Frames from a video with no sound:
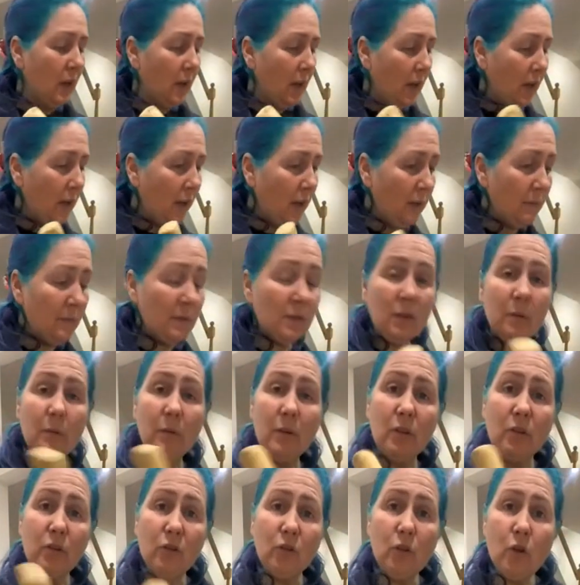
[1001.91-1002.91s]
is I'm going
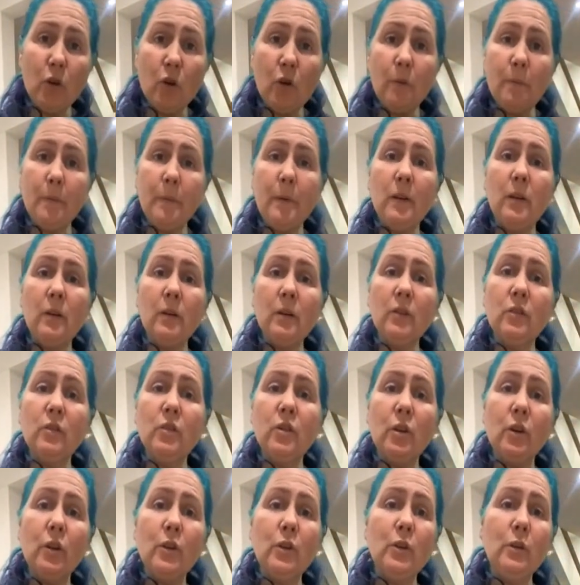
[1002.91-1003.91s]
to stop and I'm going to
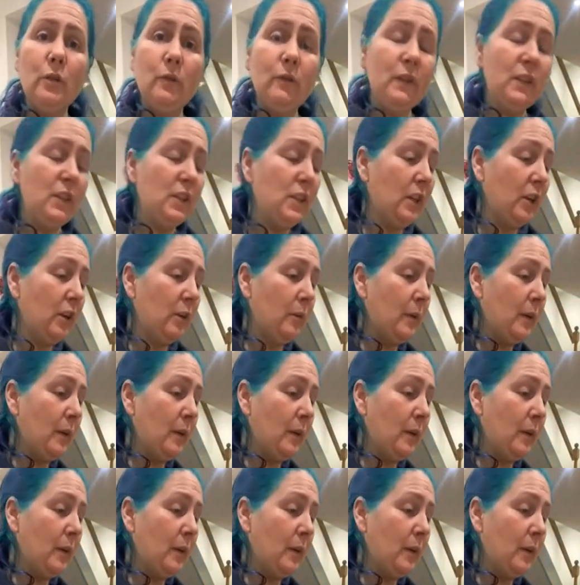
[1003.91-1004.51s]
start a new video